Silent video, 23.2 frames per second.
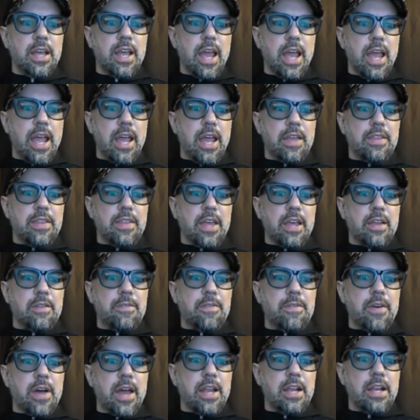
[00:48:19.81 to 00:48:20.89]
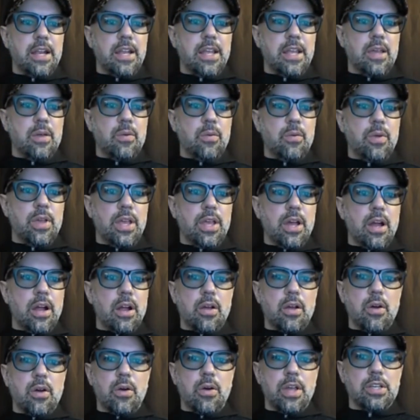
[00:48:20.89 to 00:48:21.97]
And then finally, we are
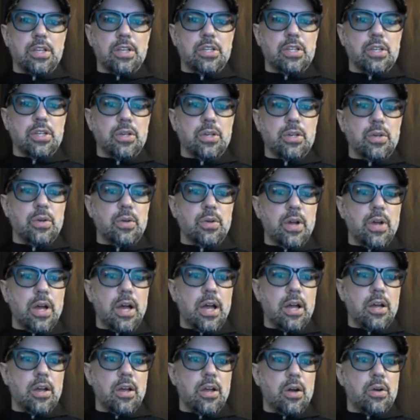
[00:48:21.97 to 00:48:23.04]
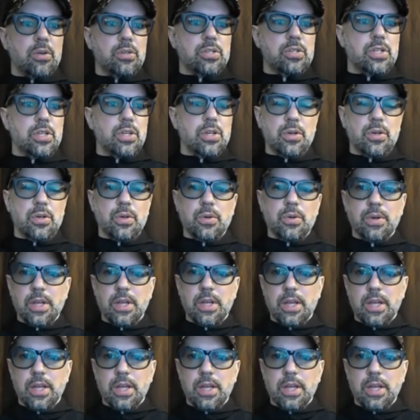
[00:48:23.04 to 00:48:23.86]
going to go to,